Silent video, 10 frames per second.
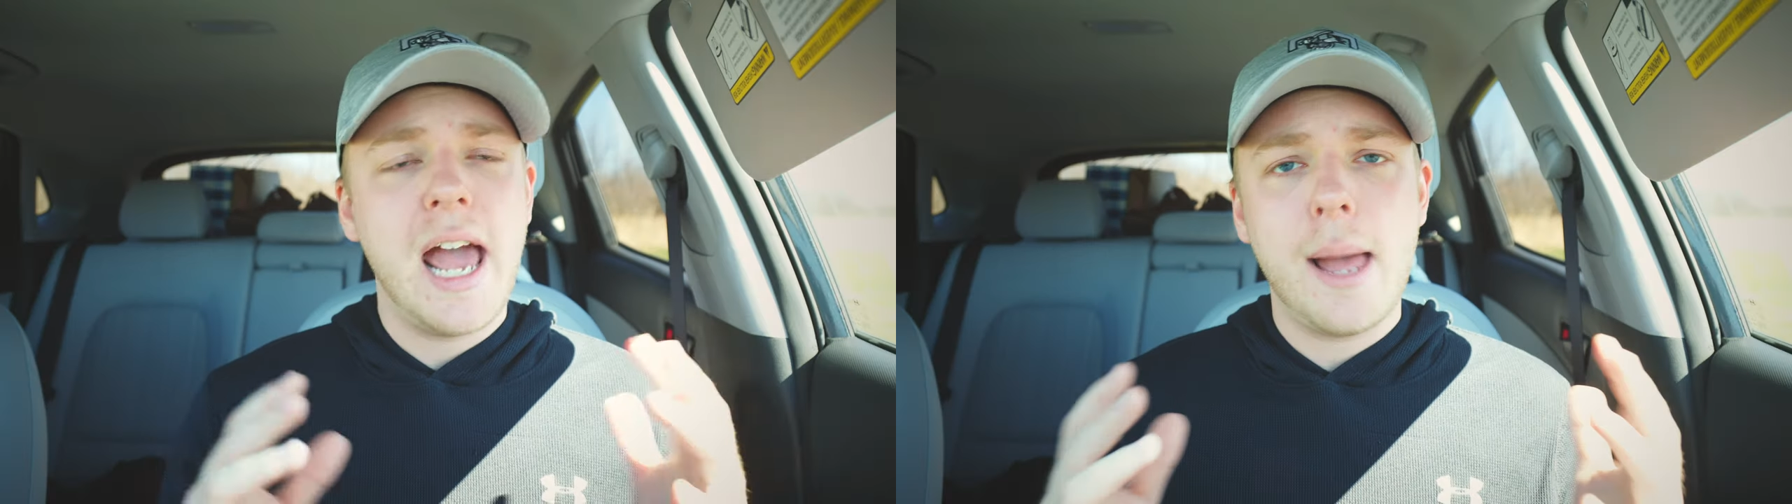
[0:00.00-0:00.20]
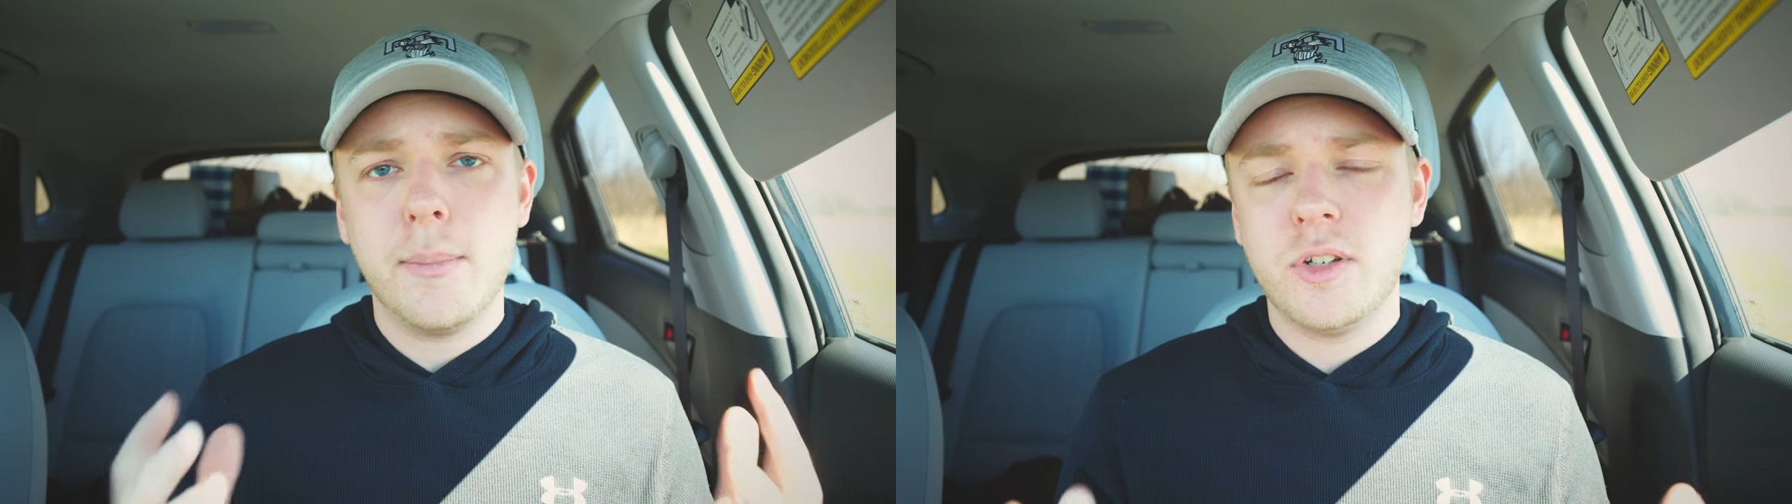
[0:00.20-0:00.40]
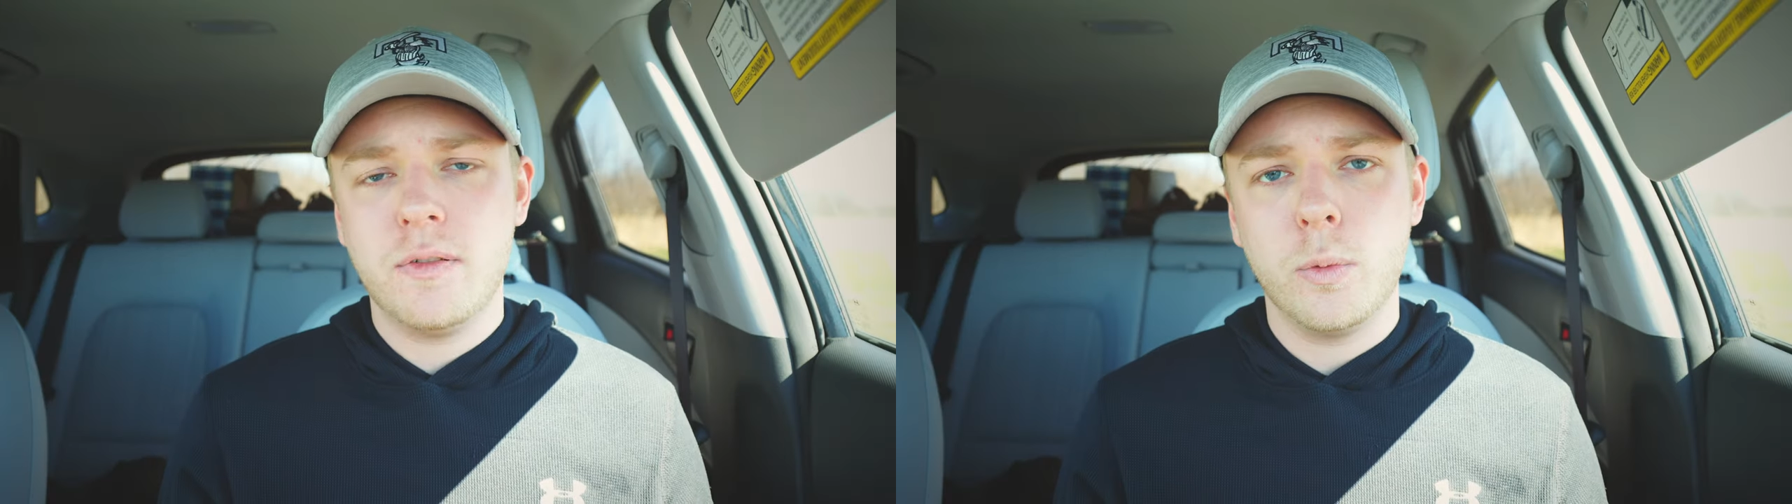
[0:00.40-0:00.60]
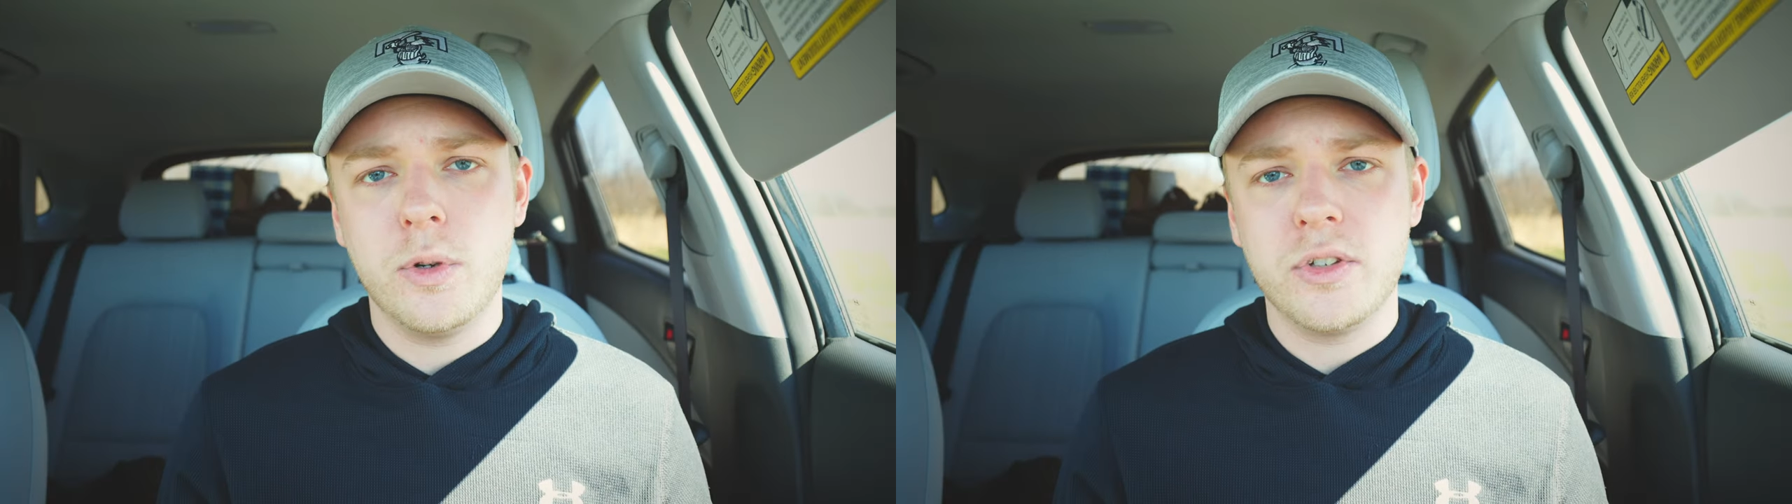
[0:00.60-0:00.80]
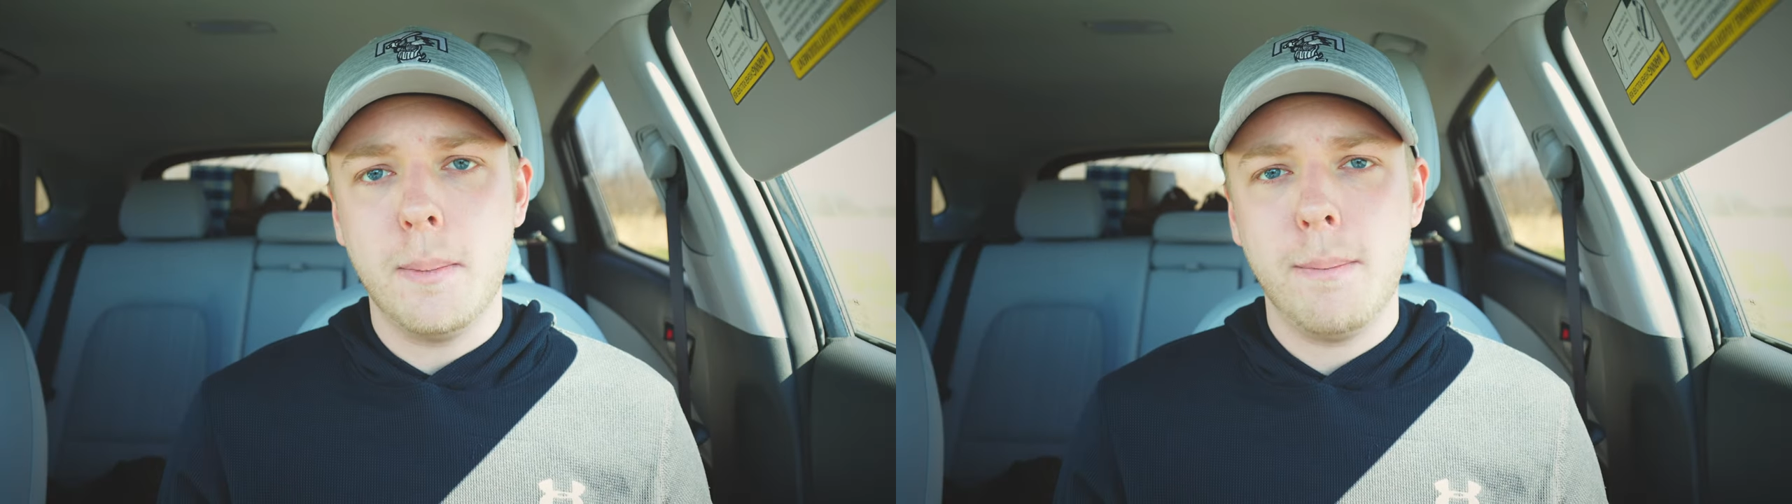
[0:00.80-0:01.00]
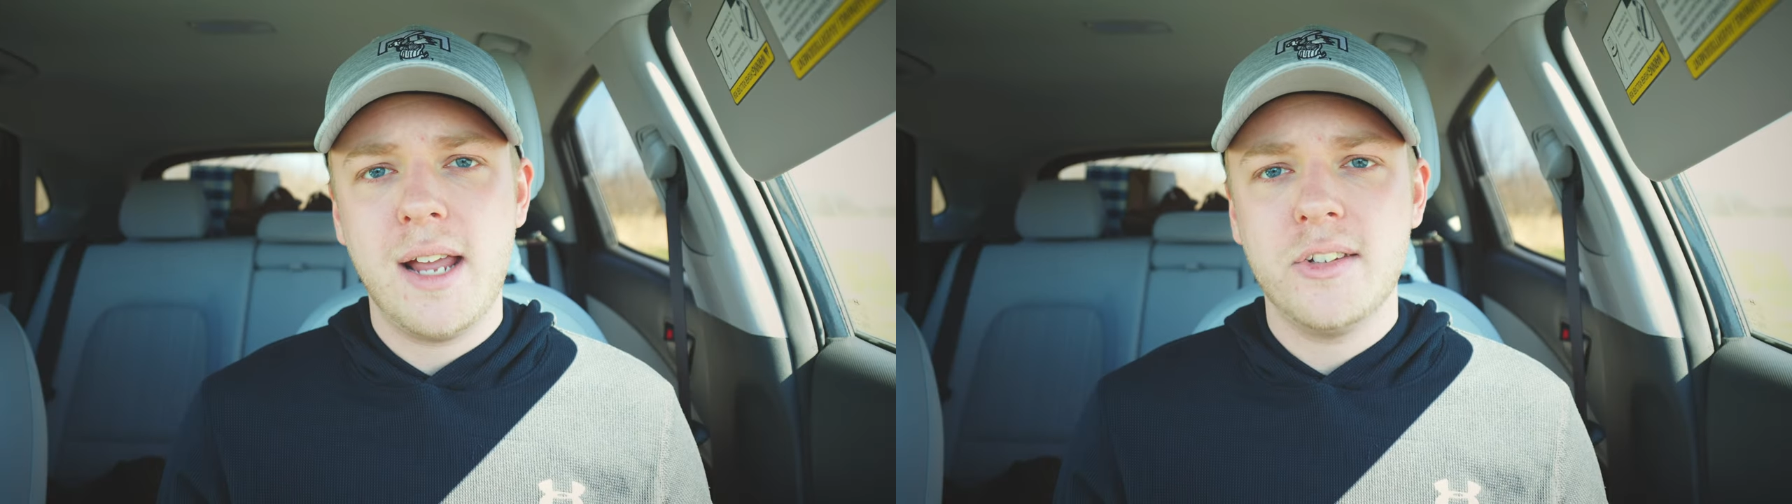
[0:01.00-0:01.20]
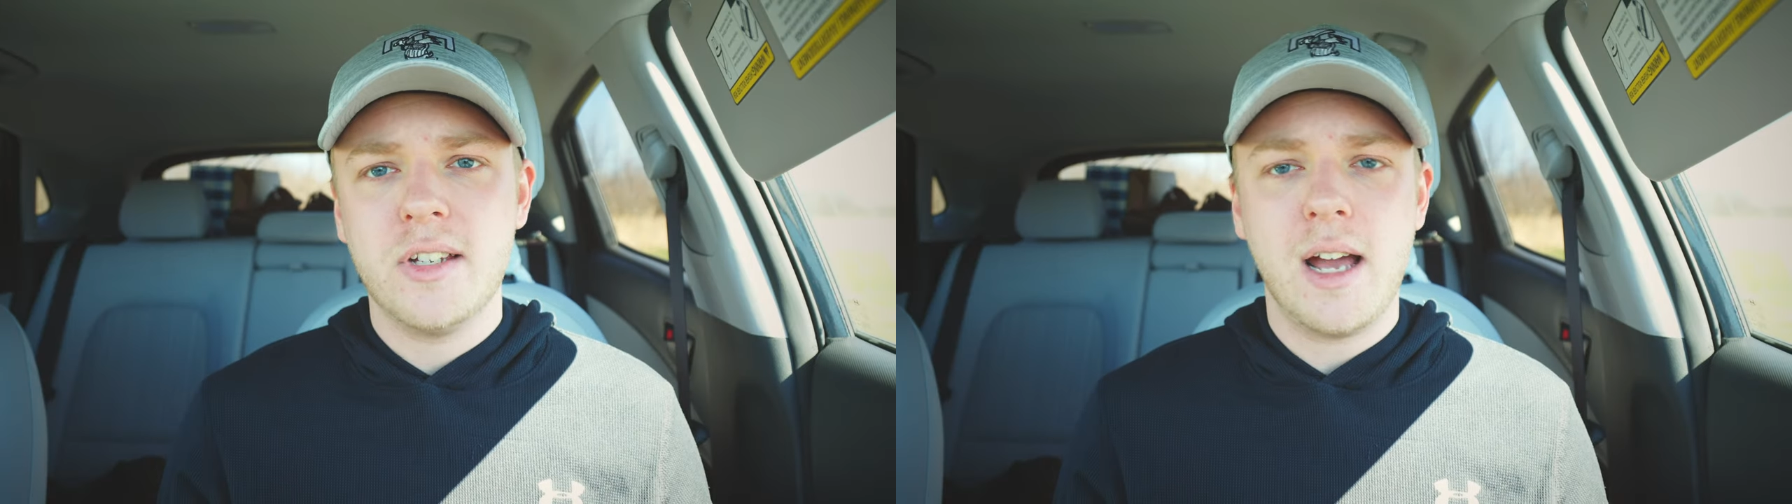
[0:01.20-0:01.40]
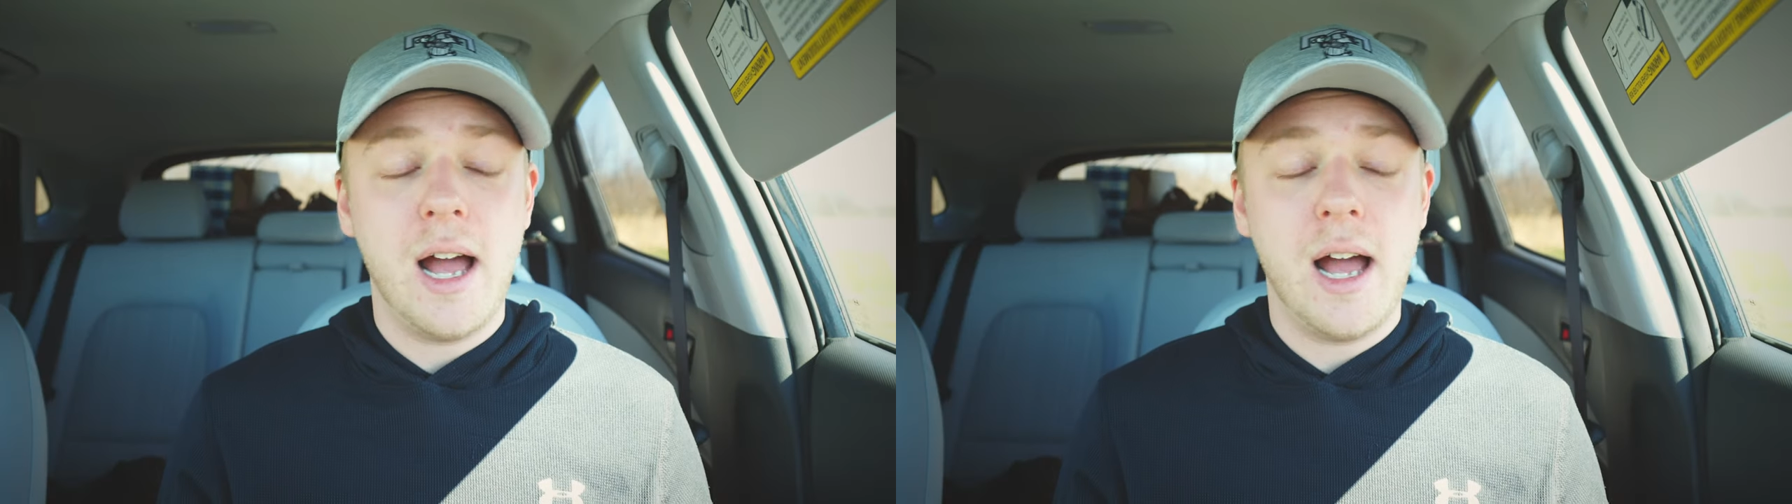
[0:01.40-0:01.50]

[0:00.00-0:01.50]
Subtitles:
atmosphere was amazing.